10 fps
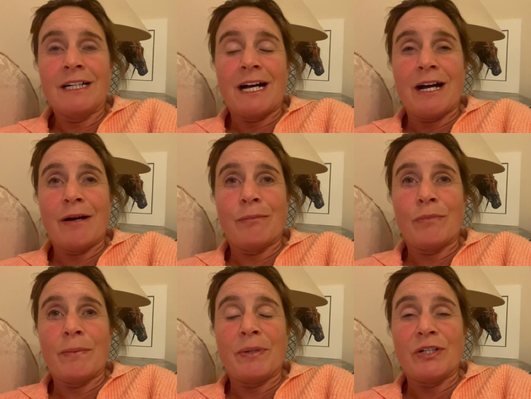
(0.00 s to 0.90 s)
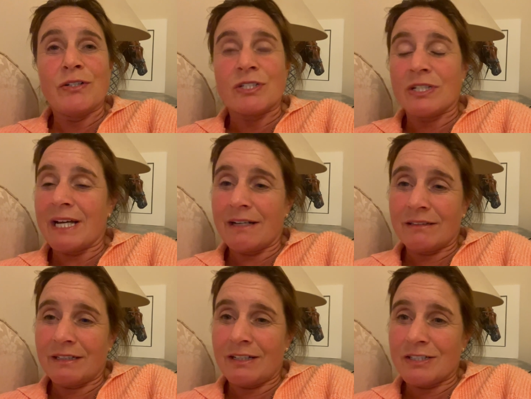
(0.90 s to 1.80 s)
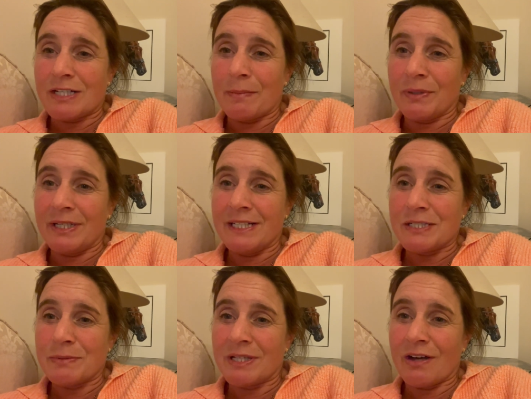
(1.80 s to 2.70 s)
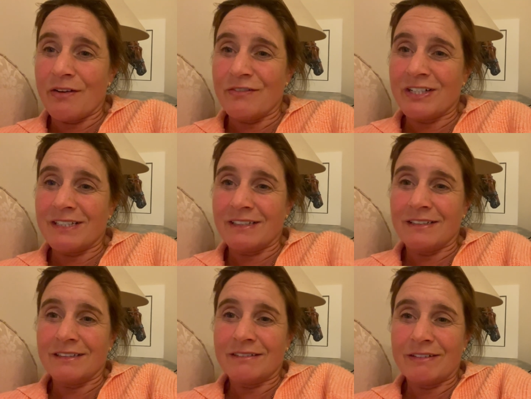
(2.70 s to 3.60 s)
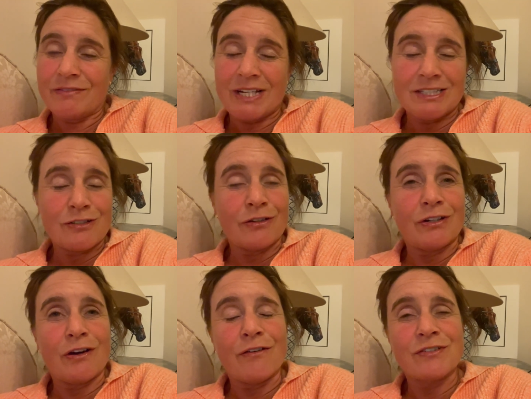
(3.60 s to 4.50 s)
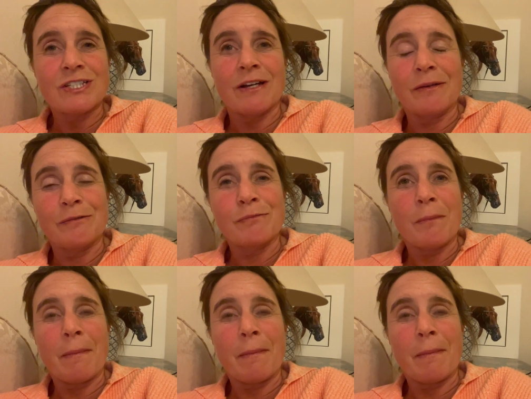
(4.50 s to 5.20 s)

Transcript: We've been used to that the last couple of years with COVID and events on and off, so